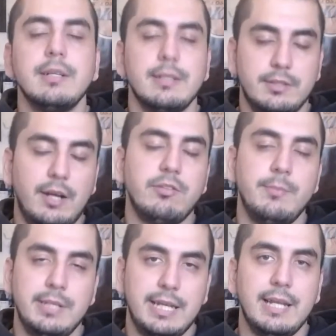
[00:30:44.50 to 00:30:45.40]
Talk to
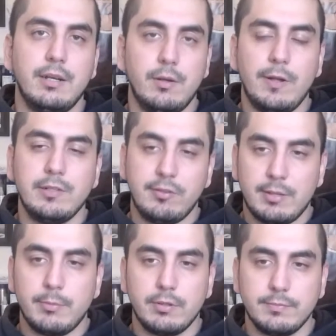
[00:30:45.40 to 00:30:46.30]
me again around
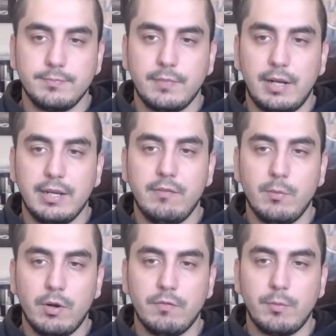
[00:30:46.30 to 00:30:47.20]
December. I'll give you
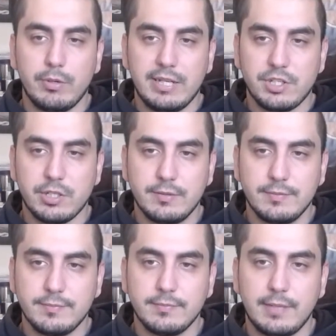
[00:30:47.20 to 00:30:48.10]
more of a prediction.
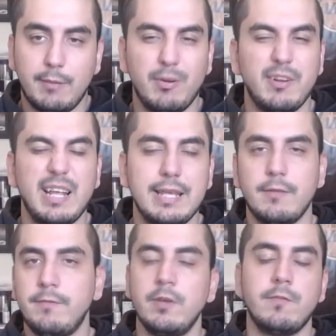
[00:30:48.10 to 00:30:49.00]
I want to get a
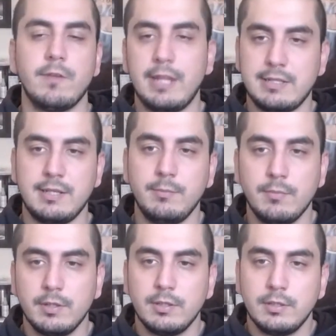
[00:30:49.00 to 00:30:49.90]
feel for that team.
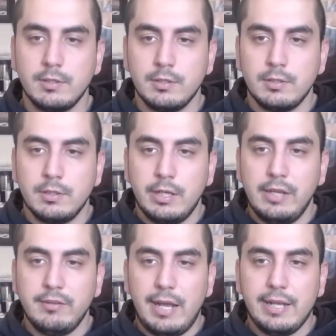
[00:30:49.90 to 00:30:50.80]
He
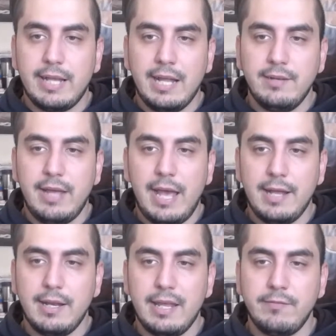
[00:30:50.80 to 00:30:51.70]
said, I kind of
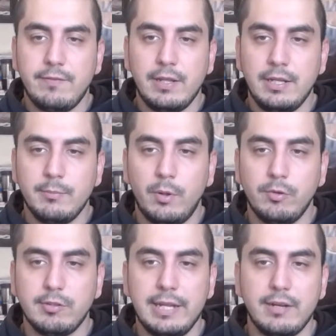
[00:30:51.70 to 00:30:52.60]
had a feeling
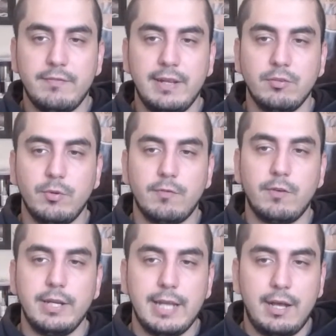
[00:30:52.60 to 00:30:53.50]
most Laker fans would
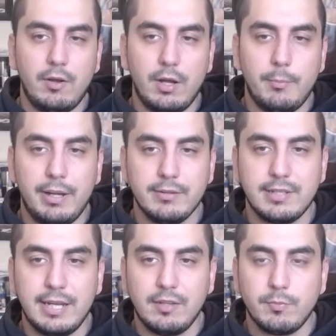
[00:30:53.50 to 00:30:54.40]
freak out about
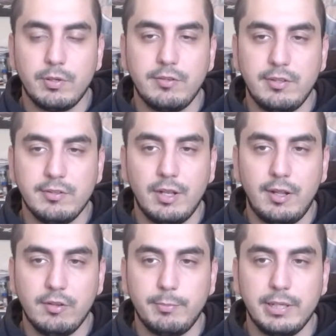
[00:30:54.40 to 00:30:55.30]
today's preseason
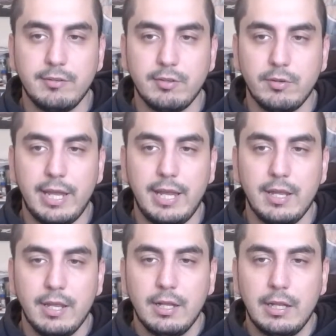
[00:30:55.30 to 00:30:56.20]
loss, but it's okay.
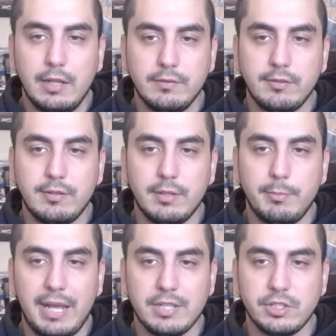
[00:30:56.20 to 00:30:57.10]
Love to see the
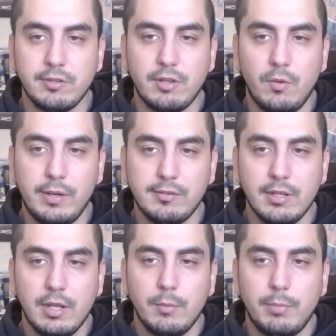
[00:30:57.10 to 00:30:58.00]
passion as always,
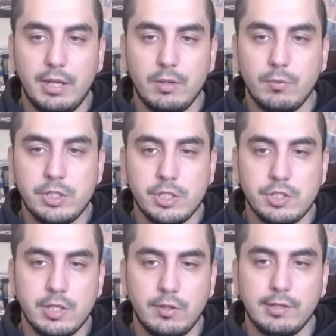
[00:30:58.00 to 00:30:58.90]
but we should
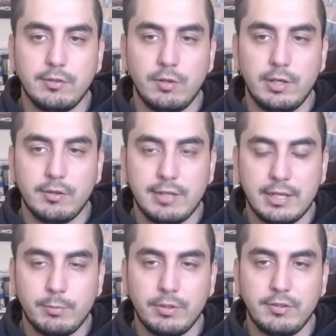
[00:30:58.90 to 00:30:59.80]
chill. It's only our
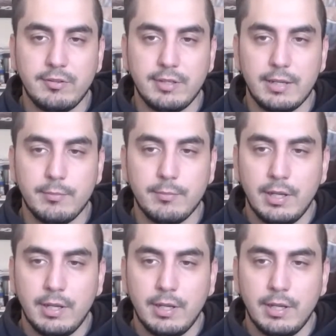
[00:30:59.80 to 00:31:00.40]
second preseason game.